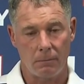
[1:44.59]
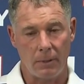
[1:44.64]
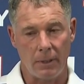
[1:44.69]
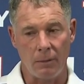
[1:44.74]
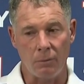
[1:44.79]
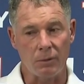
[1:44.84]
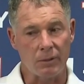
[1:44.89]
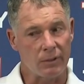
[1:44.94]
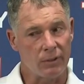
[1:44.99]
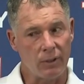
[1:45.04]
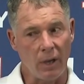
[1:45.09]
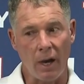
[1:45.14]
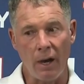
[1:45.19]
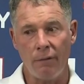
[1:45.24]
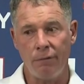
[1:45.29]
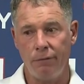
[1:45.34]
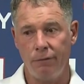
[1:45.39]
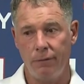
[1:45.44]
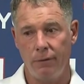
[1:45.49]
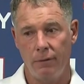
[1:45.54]
He was
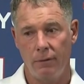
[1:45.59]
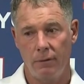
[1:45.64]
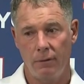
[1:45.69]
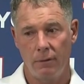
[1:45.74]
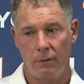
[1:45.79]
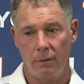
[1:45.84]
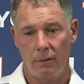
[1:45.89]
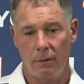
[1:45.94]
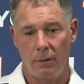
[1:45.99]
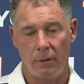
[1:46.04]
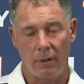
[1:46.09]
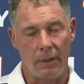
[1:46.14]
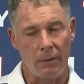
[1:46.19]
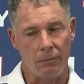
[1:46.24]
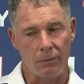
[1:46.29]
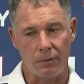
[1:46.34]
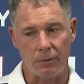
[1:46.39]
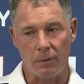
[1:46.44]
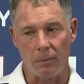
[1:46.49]
tough, he was